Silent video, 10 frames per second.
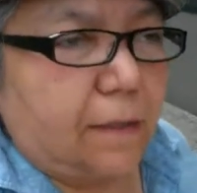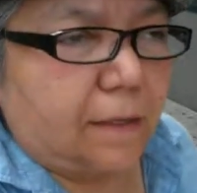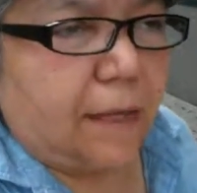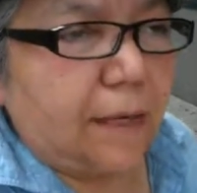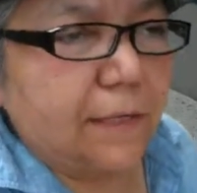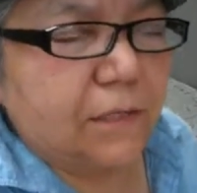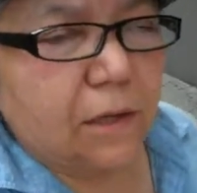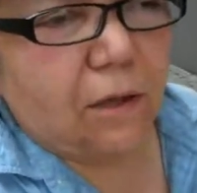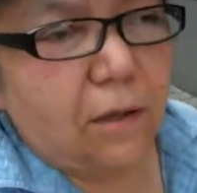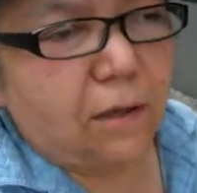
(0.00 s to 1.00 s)
and I
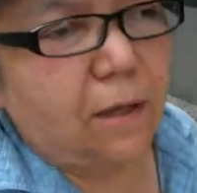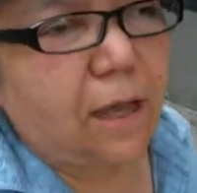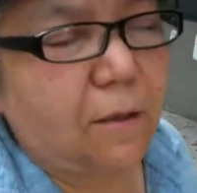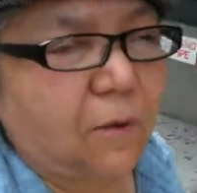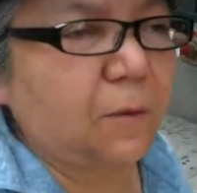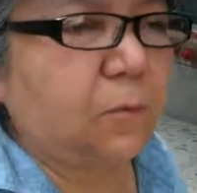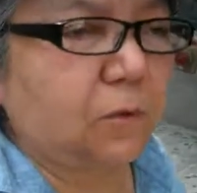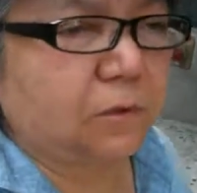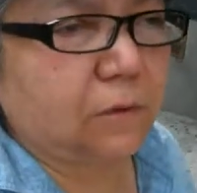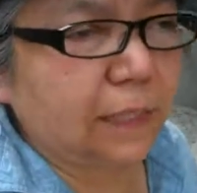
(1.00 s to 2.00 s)
saw
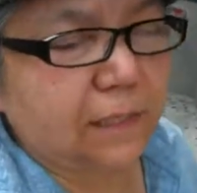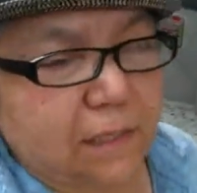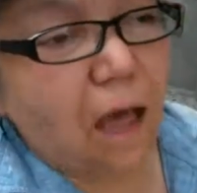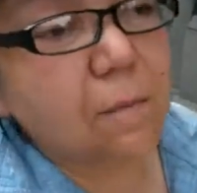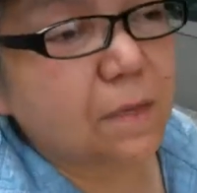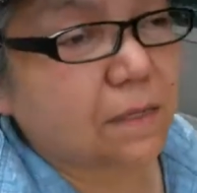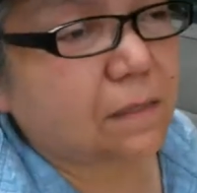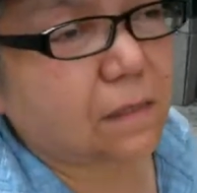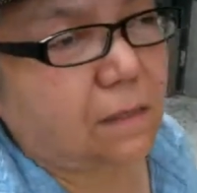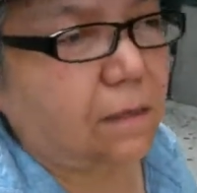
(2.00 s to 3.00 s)
people like zombies.